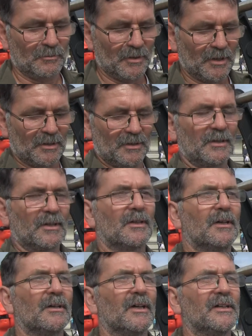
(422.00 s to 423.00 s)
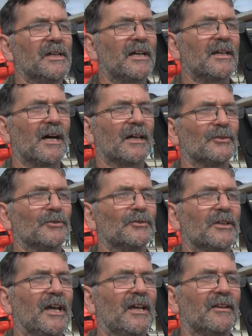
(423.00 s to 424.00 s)
with a net hanging
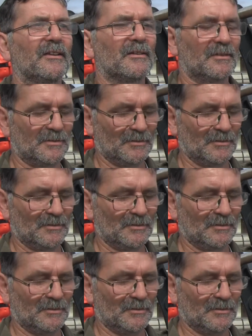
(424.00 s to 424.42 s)
underneath,